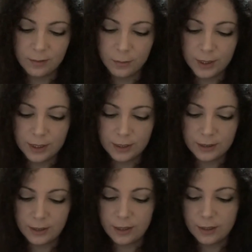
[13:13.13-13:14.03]
But
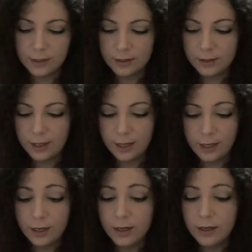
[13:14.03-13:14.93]
this is a
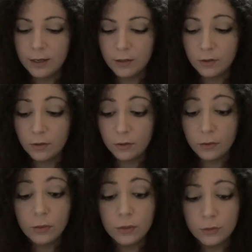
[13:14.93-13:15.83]

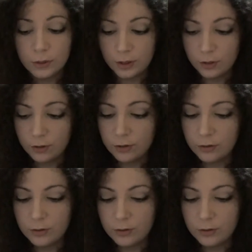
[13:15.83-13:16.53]
Cthulhu sigil,